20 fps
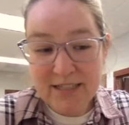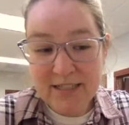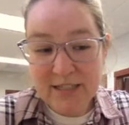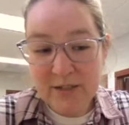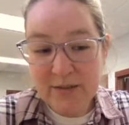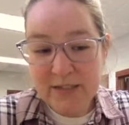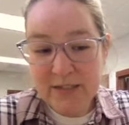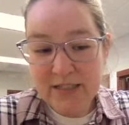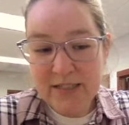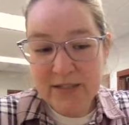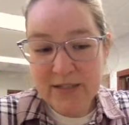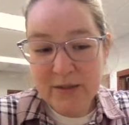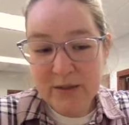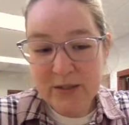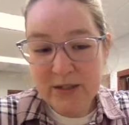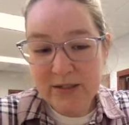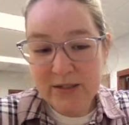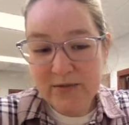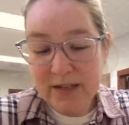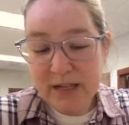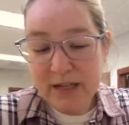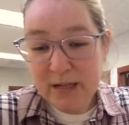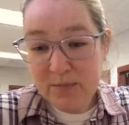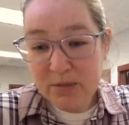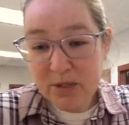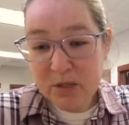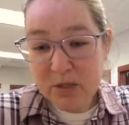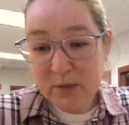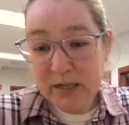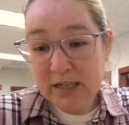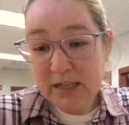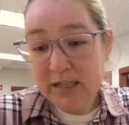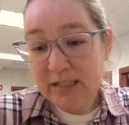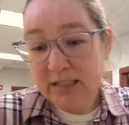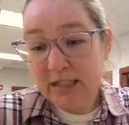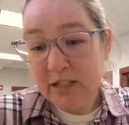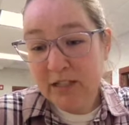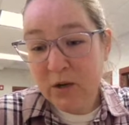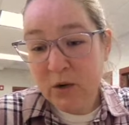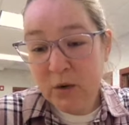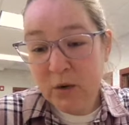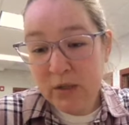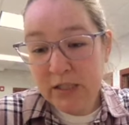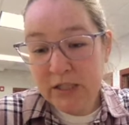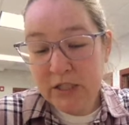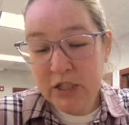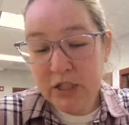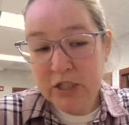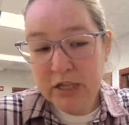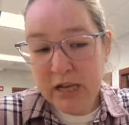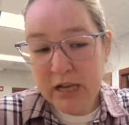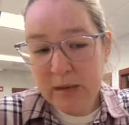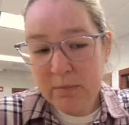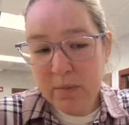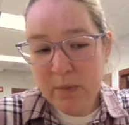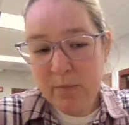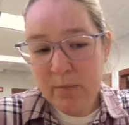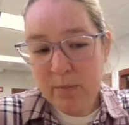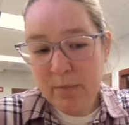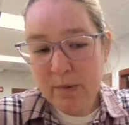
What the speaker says: So it's sort of in between. It's going to hold its shape,